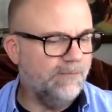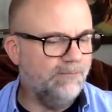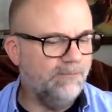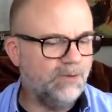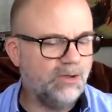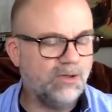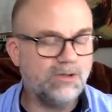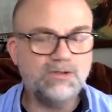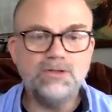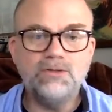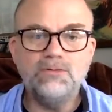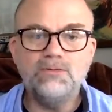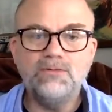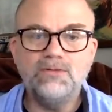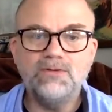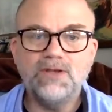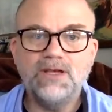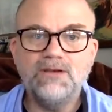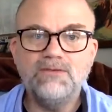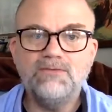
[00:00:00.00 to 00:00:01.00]

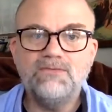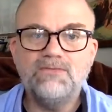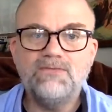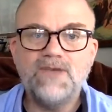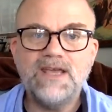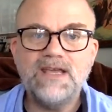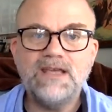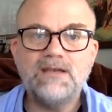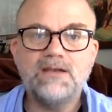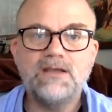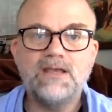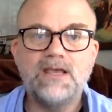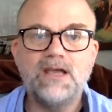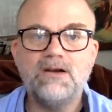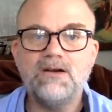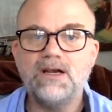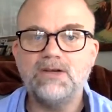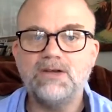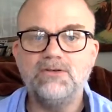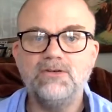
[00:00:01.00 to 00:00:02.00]
Cartoons and fake
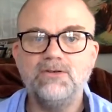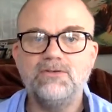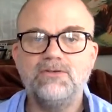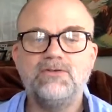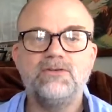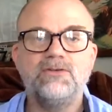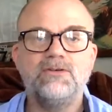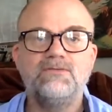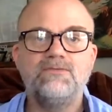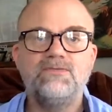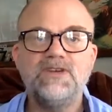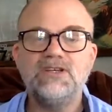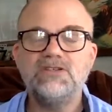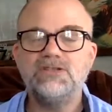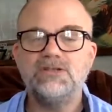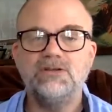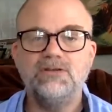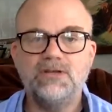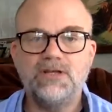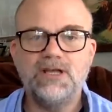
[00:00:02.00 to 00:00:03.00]
characters,
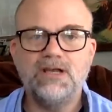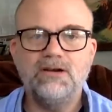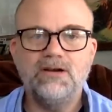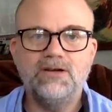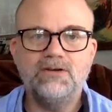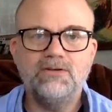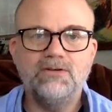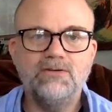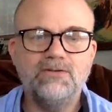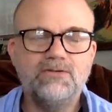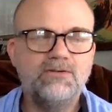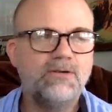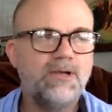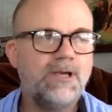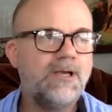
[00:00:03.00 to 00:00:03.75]
fictional characters.